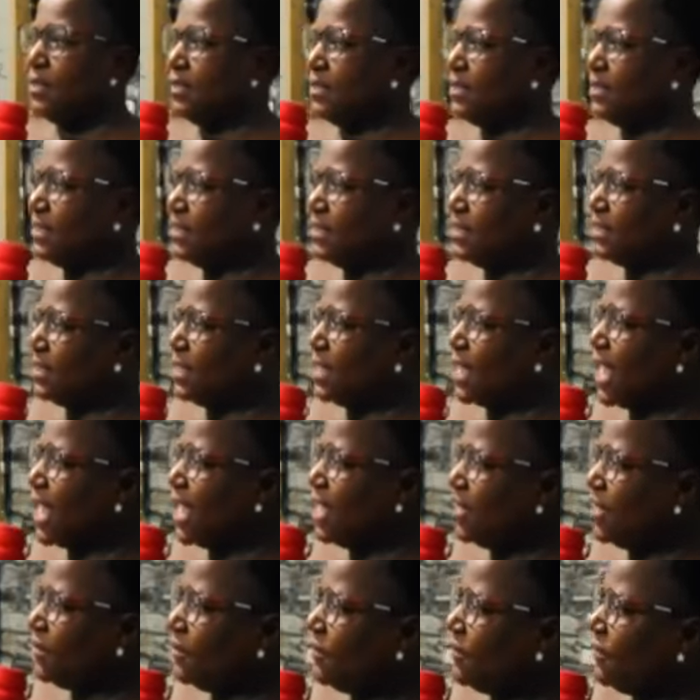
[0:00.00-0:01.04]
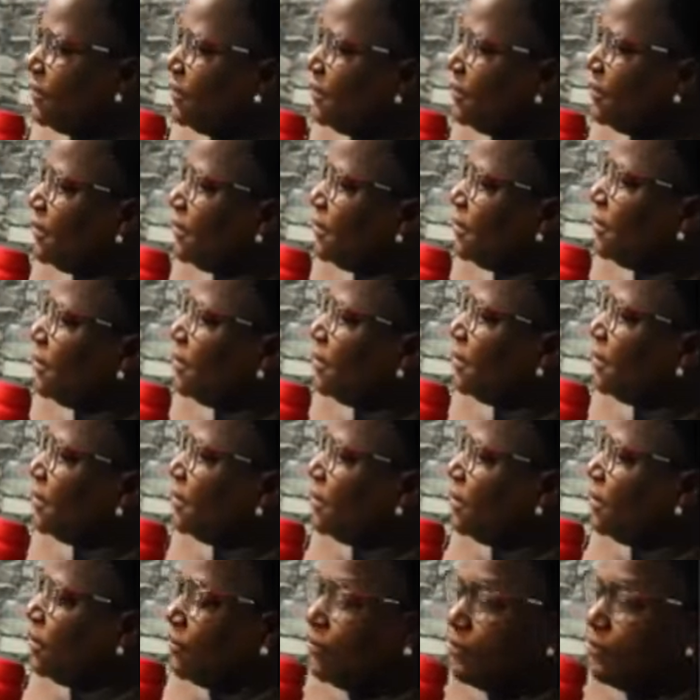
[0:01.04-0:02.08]
This is live
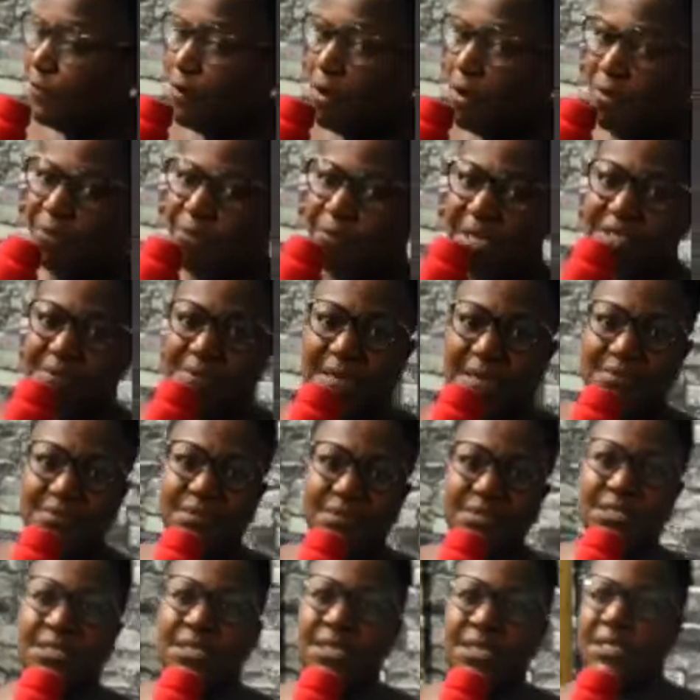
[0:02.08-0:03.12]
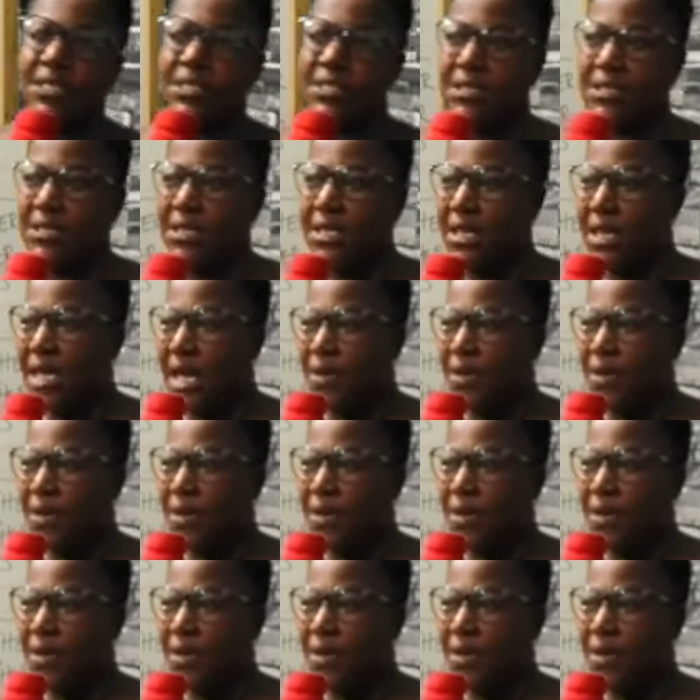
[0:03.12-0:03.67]
from First Baptist Church,